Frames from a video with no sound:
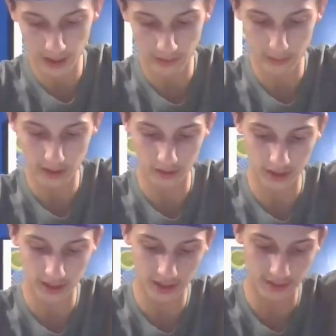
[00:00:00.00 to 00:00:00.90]
heavy metal,
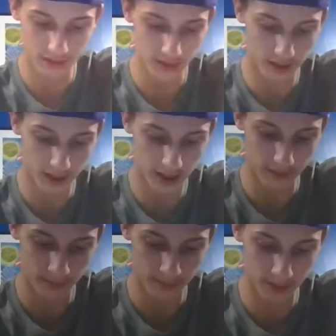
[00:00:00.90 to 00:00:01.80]
and that's the kind
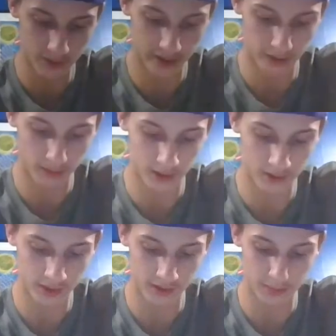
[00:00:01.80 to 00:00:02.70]
of music that
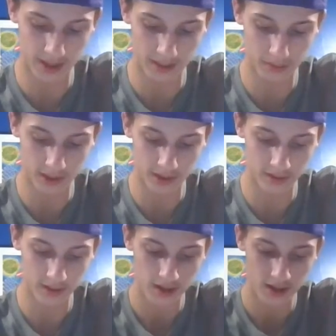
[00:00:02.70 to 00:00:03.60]
Roderick and his band
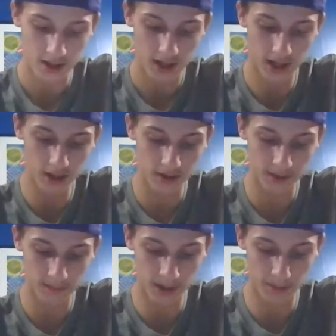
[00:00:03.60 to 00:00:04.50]
plays. I don't
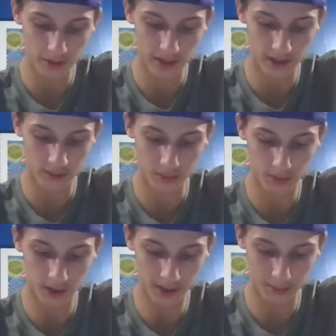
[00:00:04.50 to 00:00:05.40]
think Mom really cares what
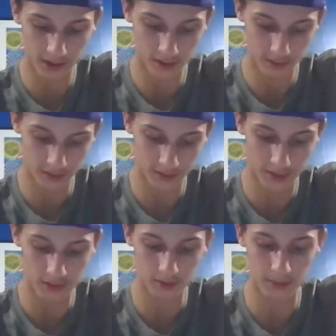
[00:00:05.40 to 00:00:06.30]
Roderick plays or listens
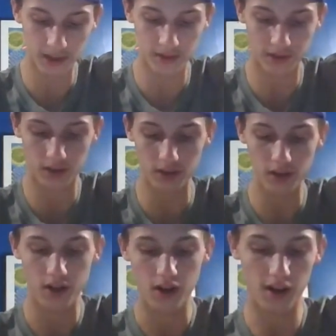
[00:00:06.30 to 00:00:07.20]
to, because to
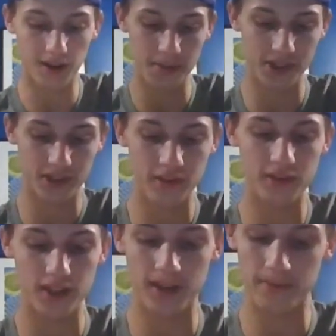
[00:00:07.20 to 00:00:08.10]
her, all music is the
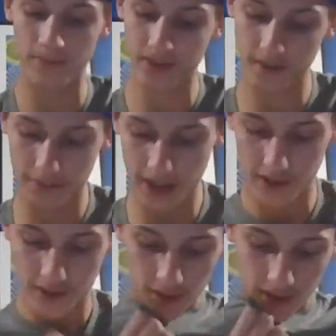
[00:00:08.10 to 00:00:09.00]
same. In
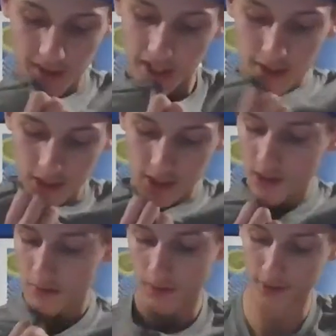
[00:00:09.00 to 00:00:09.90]
fact, earlier today,
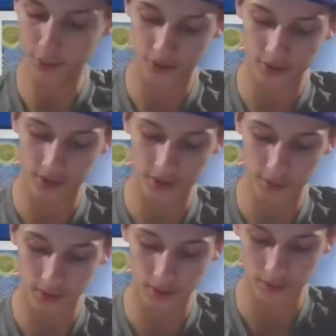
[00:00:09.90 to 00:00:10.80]
Roderick was listening to
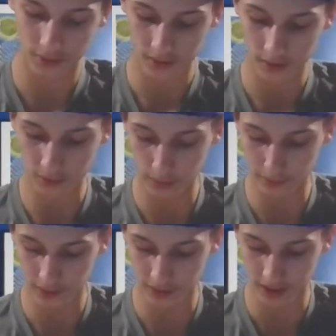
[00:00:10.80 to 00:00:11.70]
one
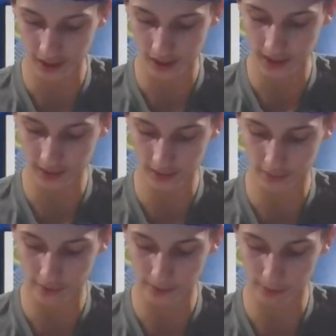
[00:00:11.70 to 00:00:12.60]
of his CDs in the
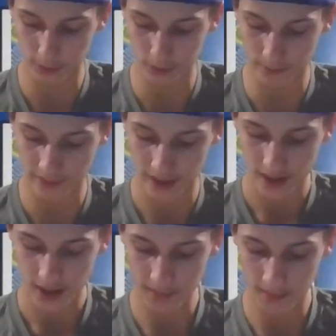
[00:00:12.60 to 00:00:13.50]
family room,
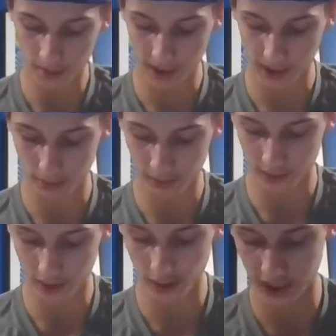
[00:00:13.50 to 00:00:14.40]
and Mom came over and
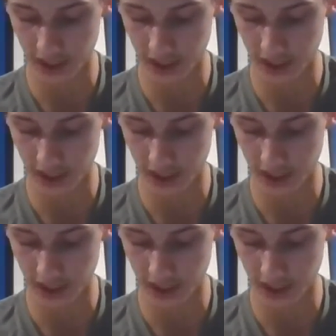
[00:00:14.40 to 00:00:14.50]
started